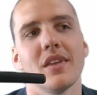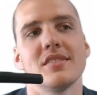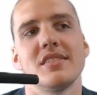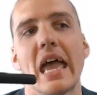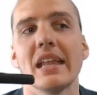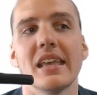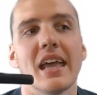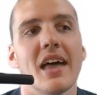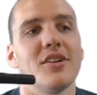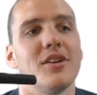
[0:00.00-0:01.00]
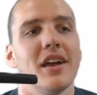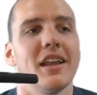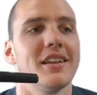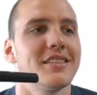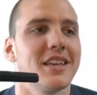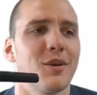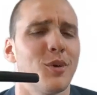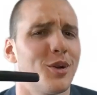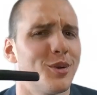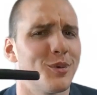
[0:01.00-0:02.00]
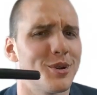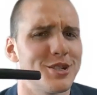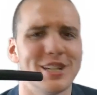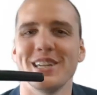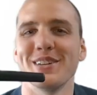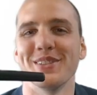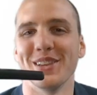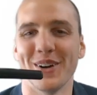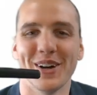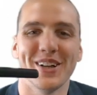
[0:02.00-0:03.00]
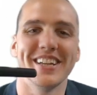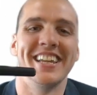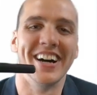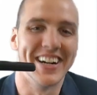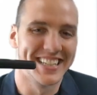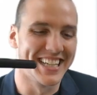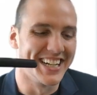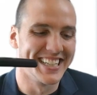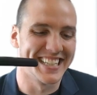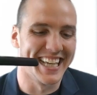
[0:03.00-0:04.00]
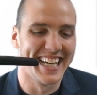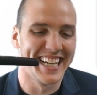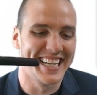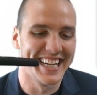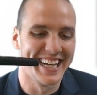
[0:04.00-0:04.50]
Staying together, and it's like, well, was she even loyal? You know, so it's like,